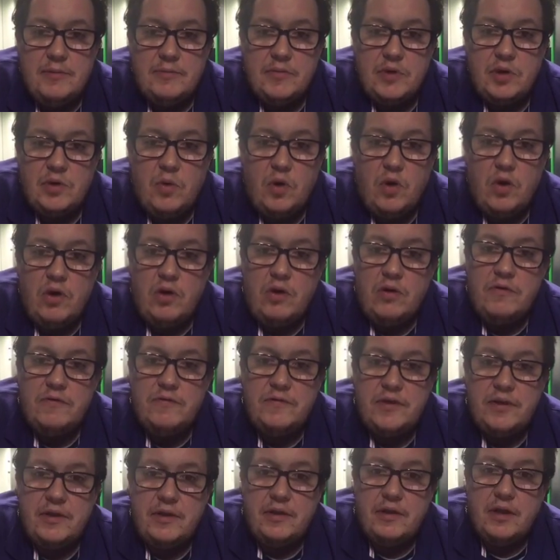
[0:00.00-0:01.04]
quite
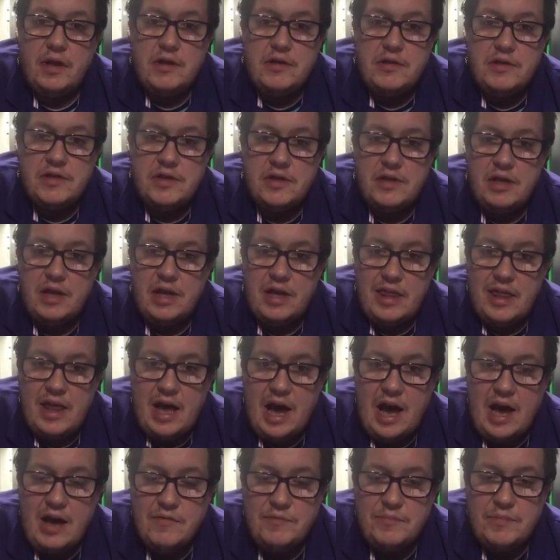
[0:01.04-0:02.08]
often those that
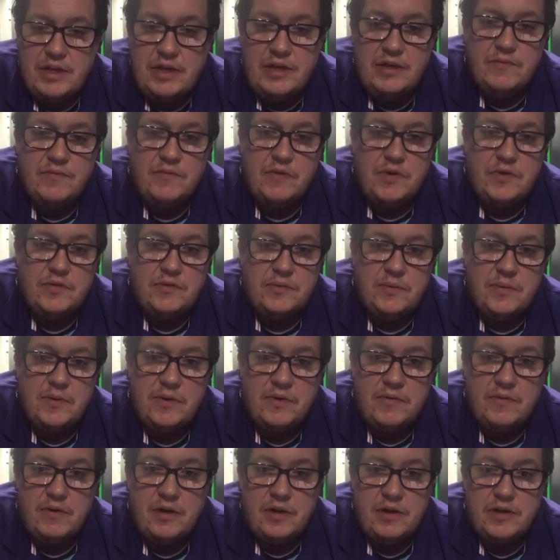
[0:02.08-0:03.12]
have been involved with the
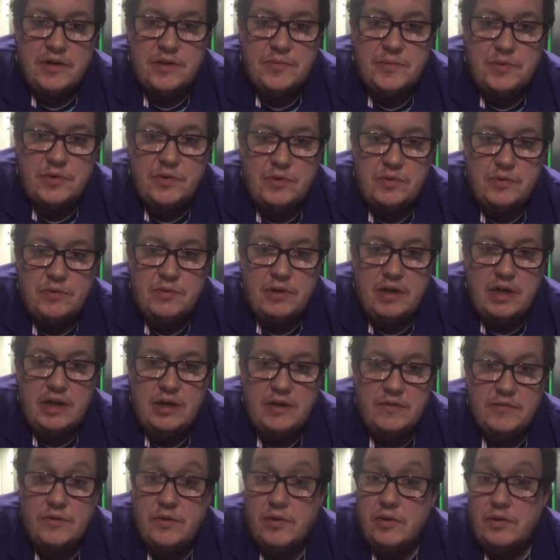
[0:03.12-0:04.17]
runners pool have
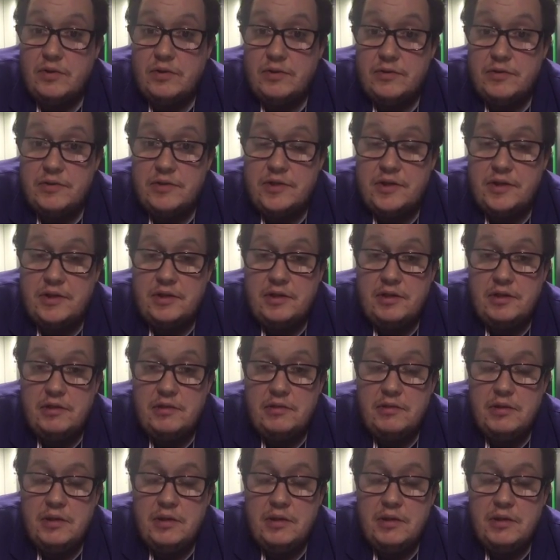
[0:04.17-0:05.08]
gone on to do